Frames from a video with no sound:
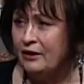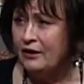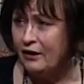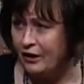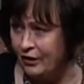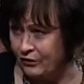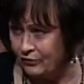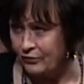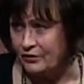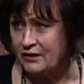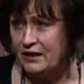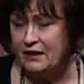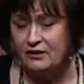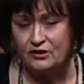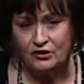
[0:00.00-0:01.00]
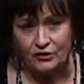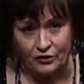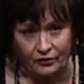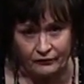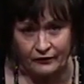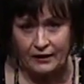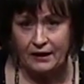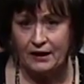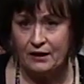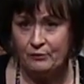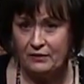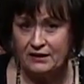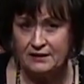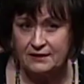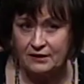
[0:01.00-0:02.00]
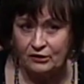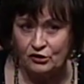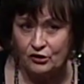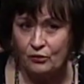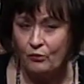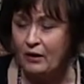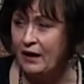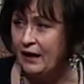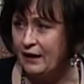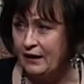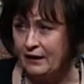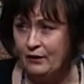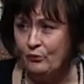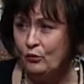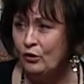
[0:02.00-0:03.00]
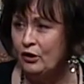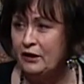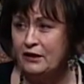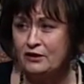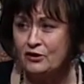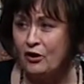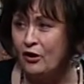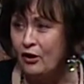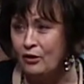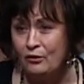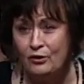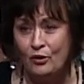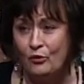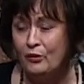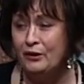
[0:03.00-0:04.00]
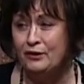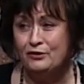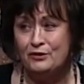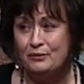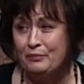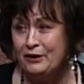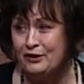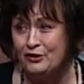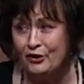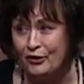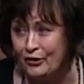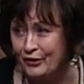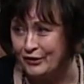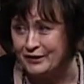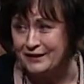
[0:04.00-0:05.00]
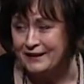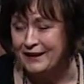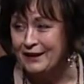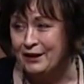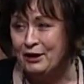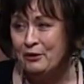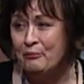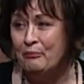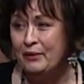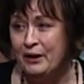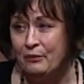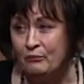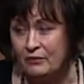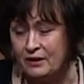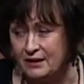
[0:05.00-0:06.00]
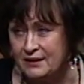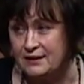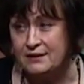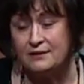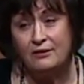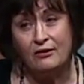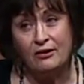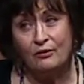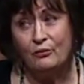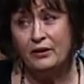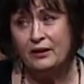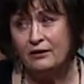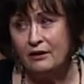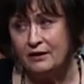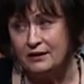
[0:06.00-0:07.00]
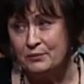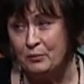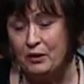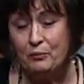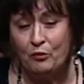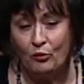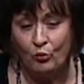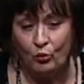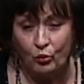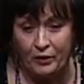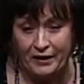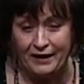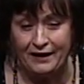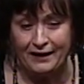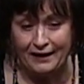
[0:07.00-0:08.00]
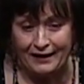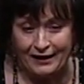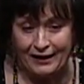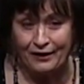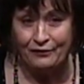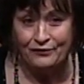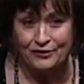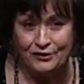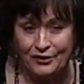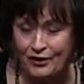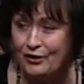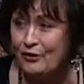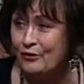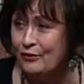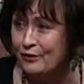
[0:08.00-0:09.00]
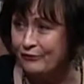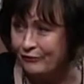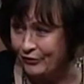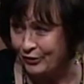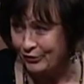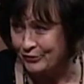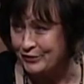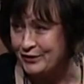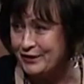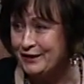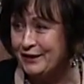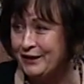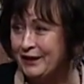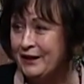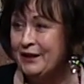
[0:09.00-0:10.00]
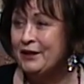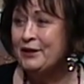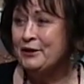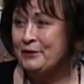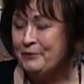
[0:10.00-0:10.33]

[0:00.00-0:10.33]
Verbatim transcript: others and serving him in such a way it will it's all going to be turned but it must start with God's people. We have to go 1st mm -hmm.